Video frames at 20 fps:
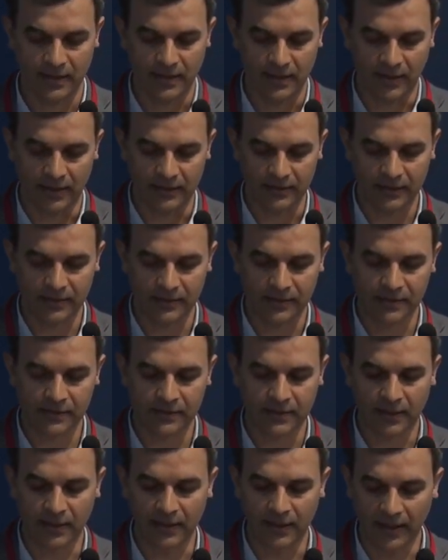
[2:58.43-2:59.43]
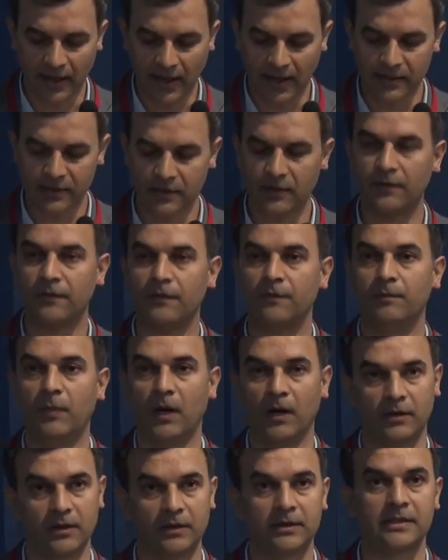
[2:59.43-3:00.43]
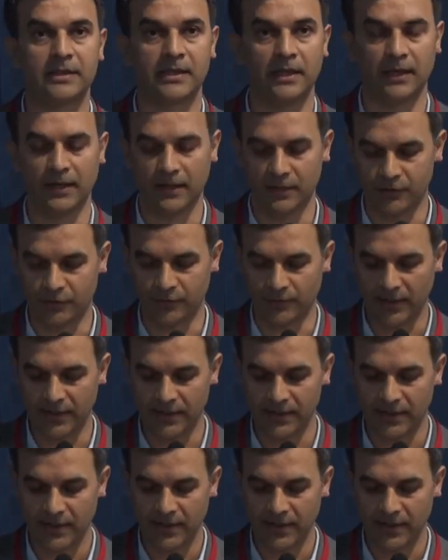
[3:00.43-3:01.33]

and this is the land of Bhagat Singh as well,